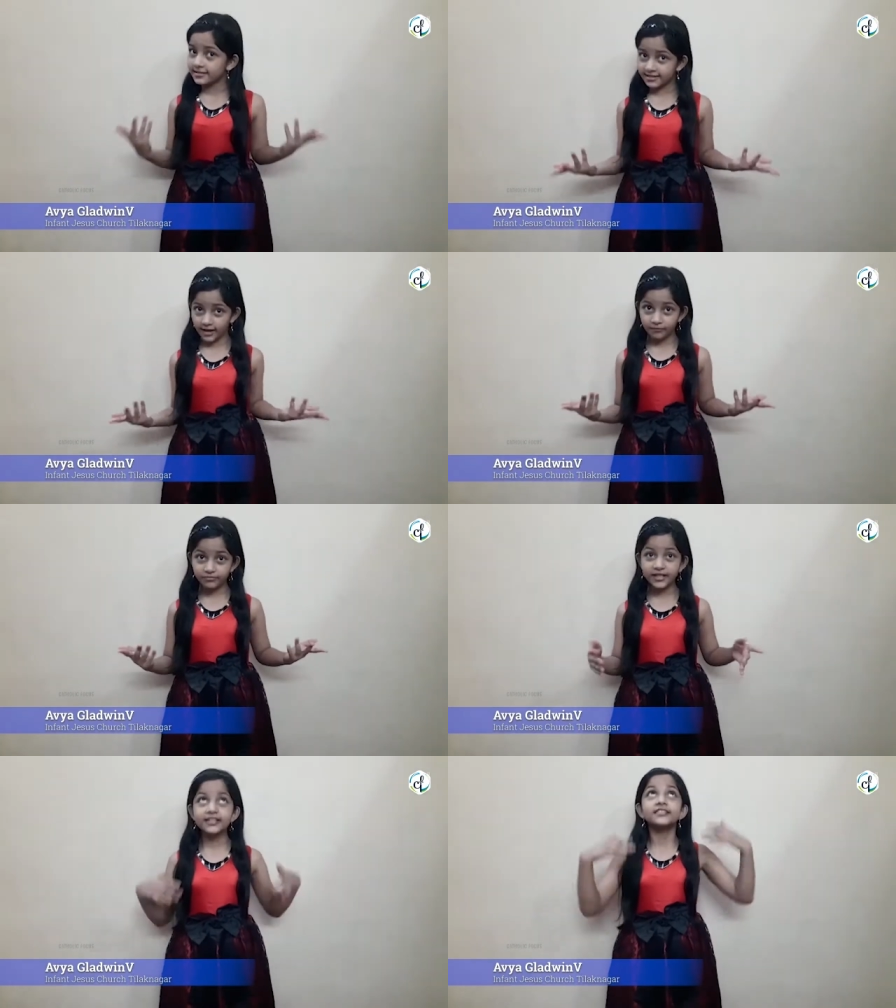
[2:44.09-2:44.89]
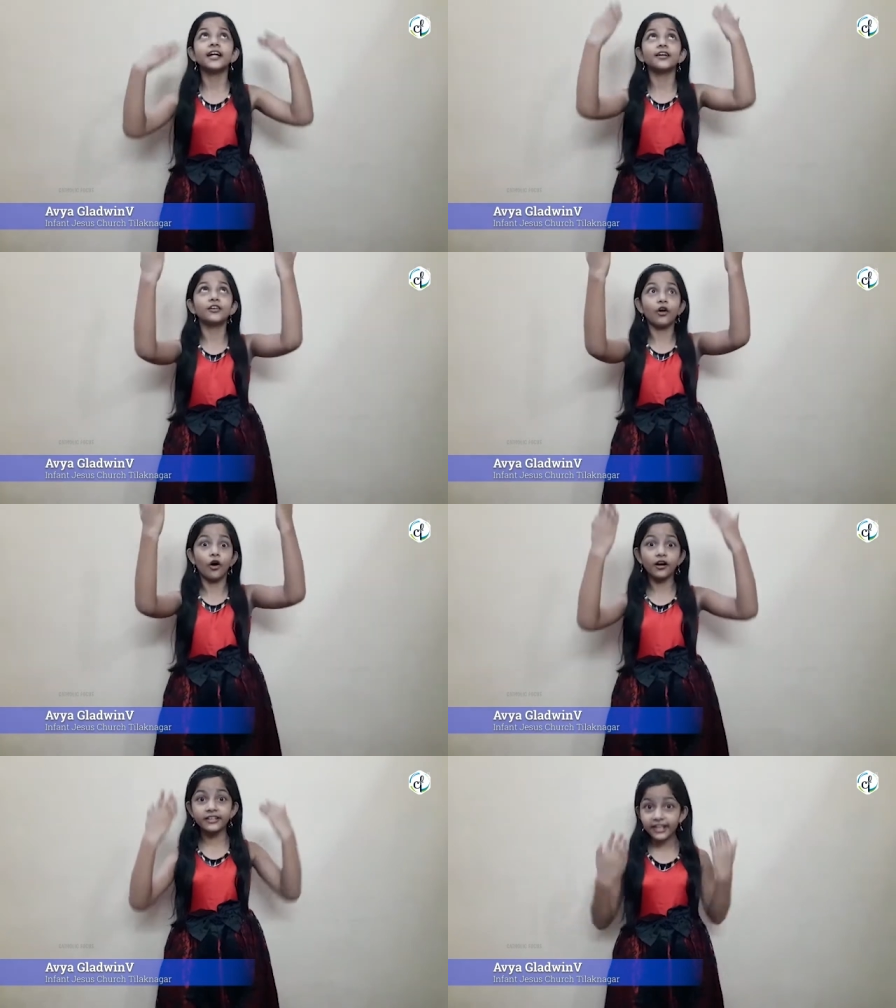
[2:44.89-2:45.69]
Something that
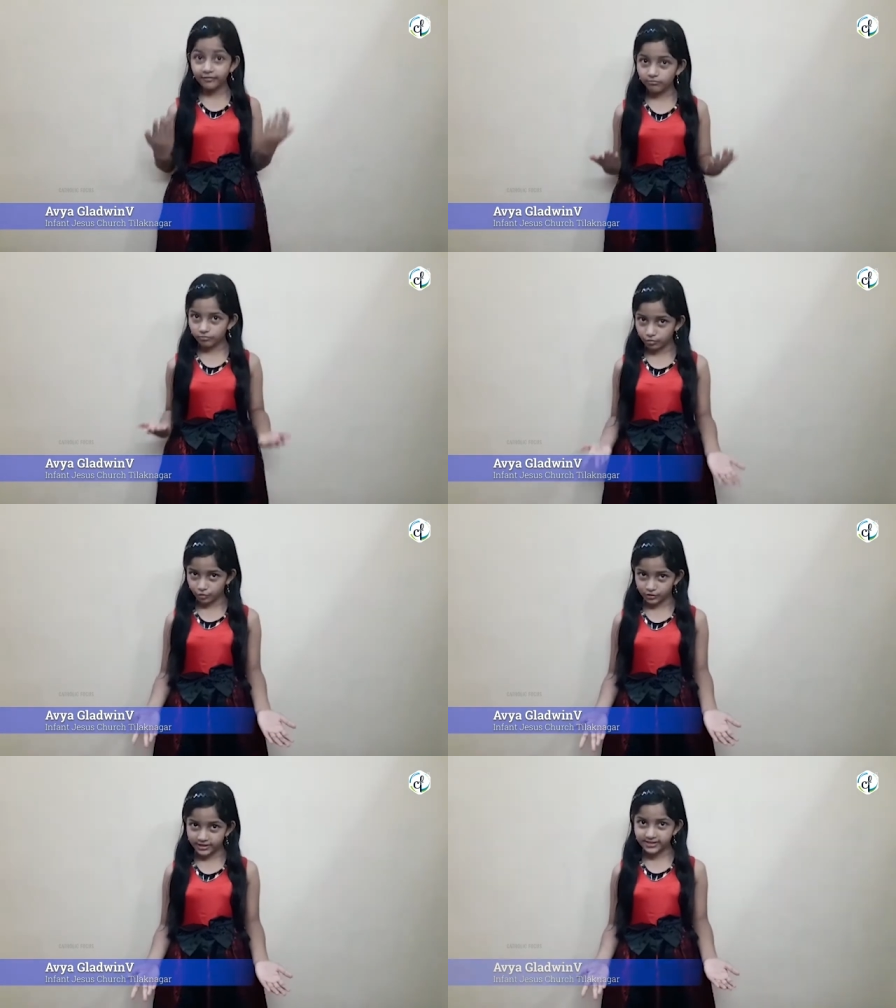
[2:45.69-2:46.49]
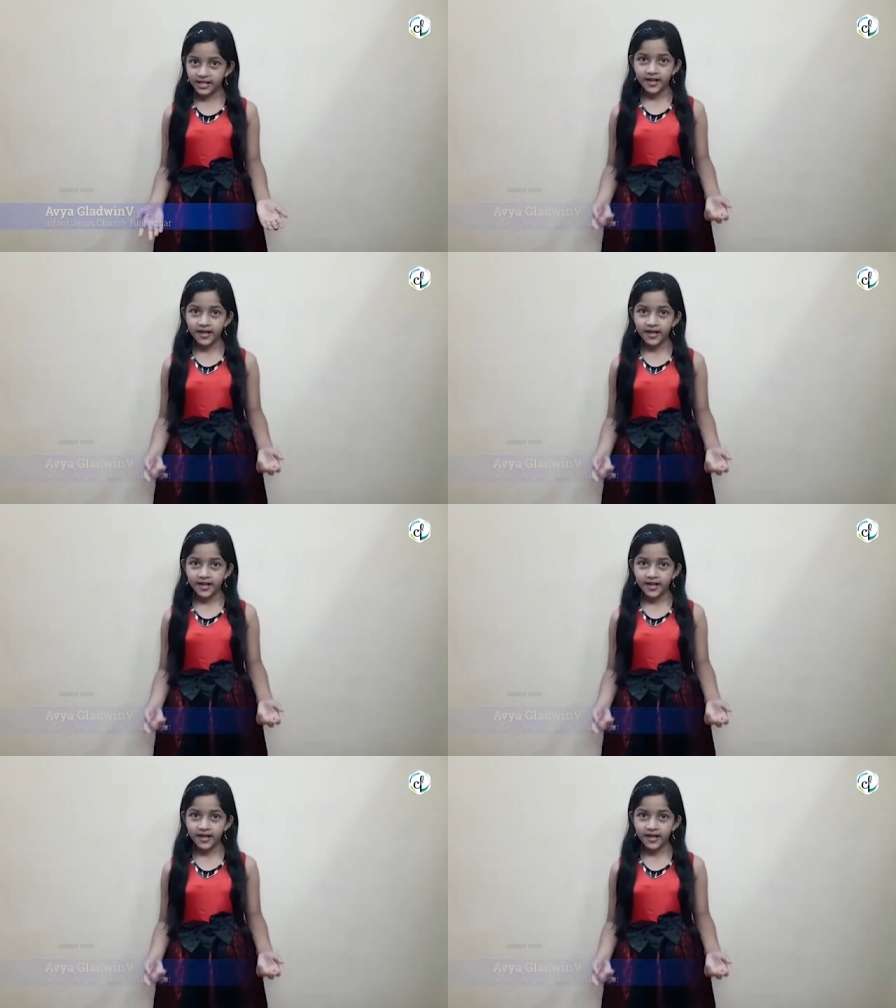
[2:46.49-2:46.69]
Lord gave Moses